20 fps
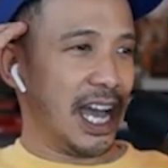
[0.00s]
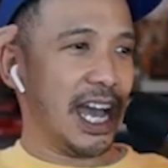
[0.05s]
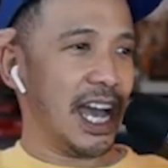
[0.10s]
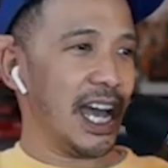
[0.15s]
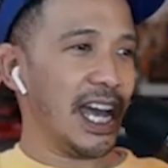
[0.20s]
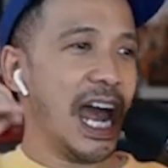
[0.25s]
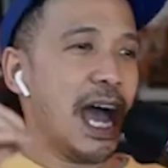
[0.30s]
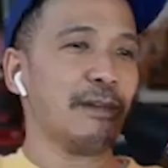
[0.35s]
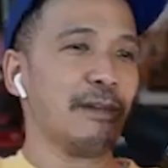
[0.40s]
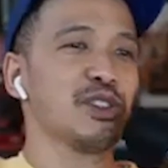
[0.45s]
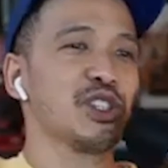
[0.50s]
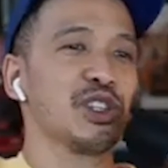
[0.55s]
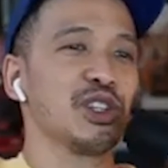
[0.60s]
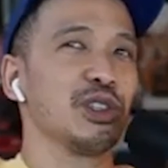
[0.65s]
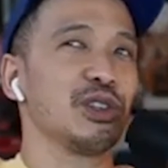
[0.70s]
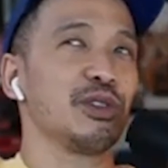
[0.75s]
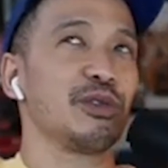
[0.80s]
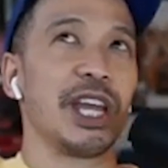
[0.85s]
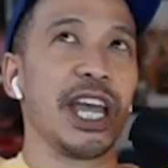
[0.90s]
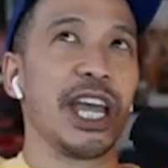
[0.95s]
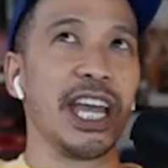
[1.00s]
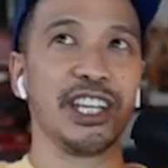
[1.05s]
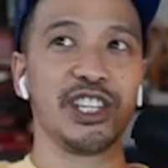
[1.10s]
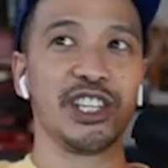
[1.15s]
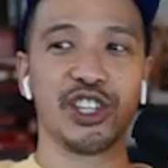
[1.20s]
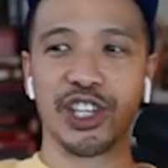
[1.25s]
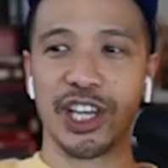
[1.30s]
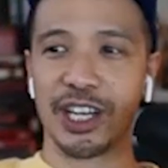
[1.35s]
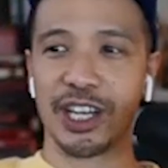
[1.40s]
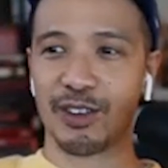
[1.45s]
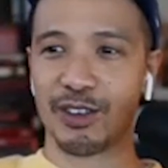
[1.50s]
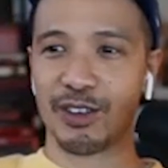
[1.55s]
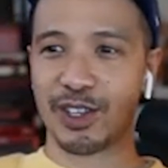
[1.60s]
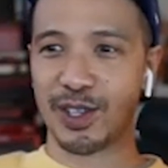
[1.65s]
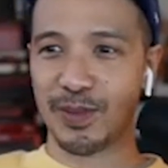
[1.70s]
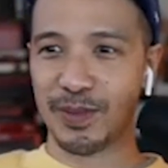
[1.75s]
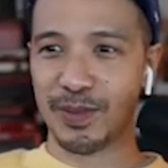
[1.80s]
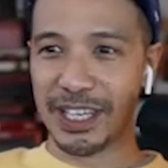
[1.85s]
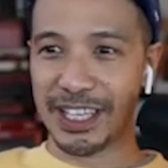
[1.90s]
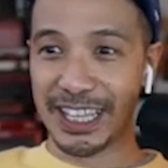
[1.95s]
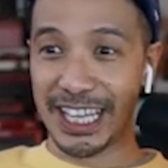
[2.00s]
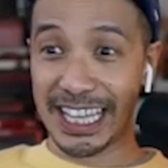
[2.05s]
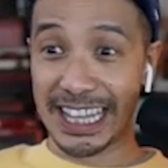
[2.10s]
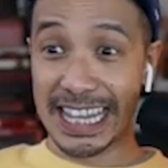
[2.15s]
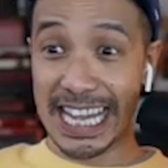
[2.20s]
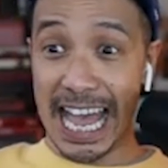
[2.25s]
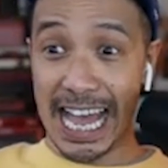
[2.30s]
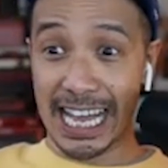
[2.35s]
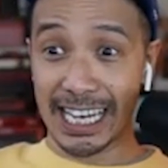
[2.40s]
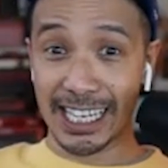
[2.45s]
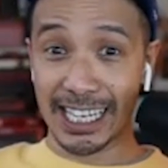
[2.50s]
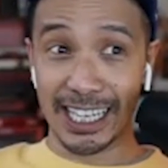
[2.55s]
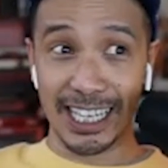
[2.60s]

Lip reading: an absolute head shaker to me that